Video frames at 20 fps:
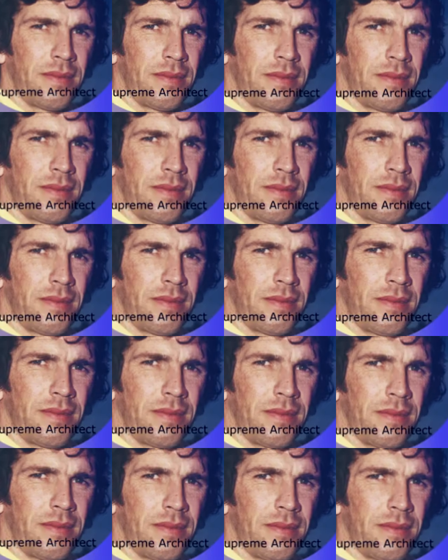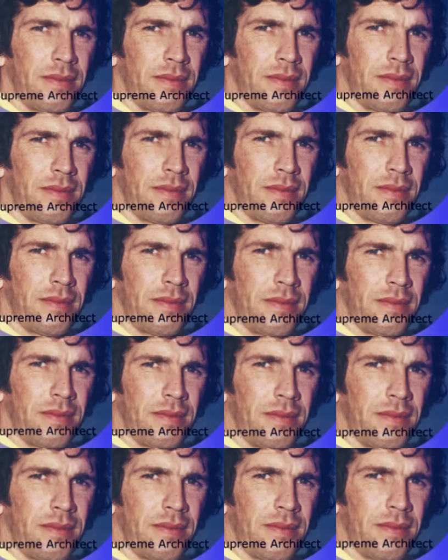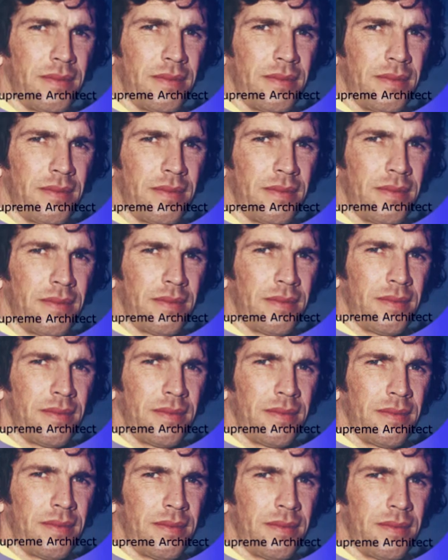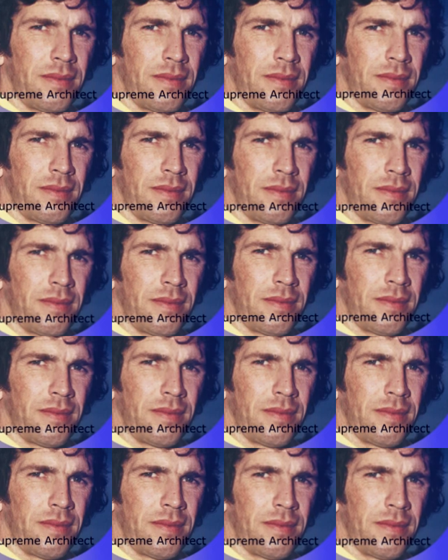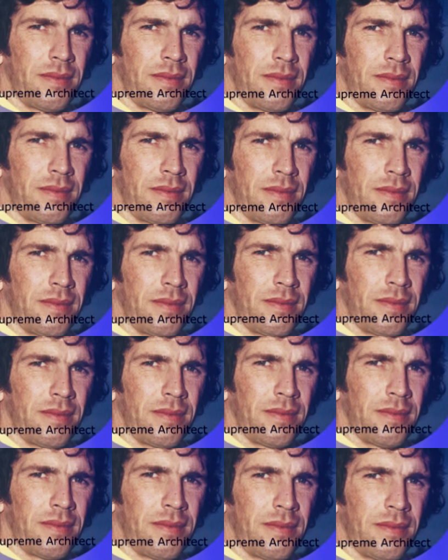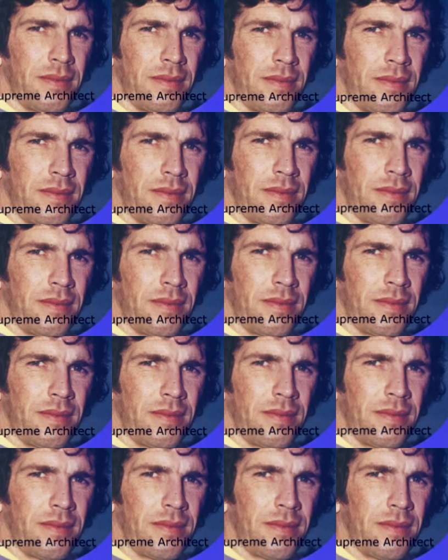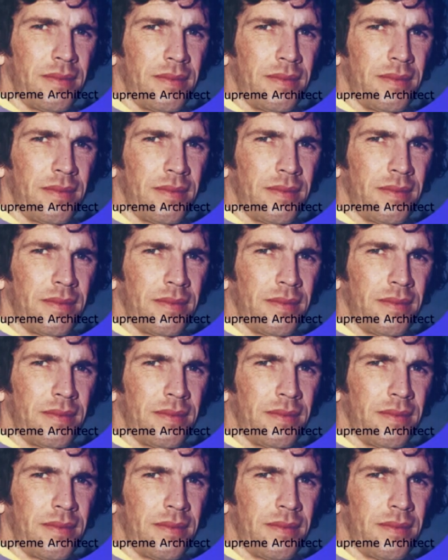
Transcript: No words are spoken by the person on screen.